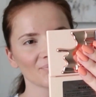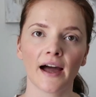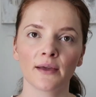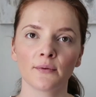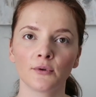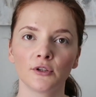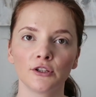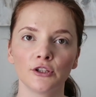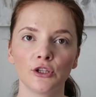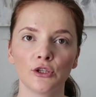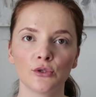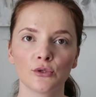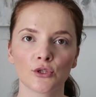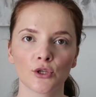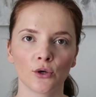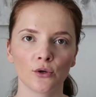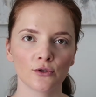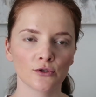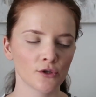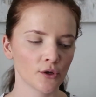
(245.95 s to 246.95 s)
I will
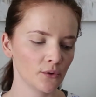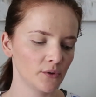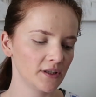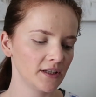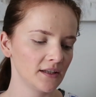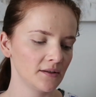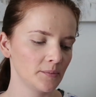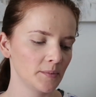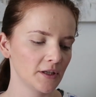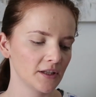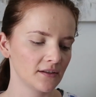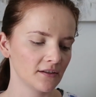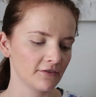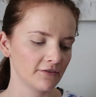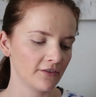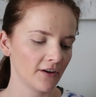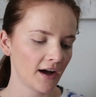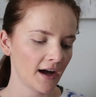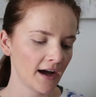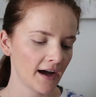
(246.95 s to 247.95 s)
use also a little bit
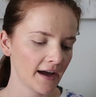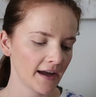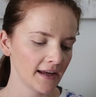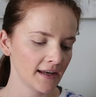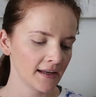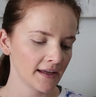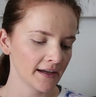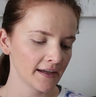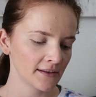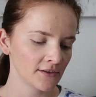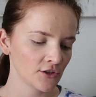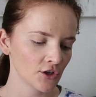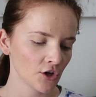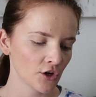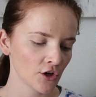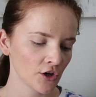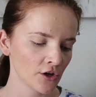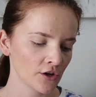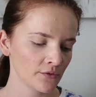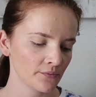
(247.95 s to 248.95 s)
of
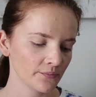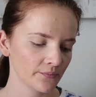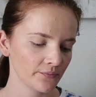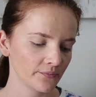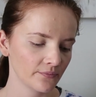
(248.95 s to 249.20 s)
highlighter.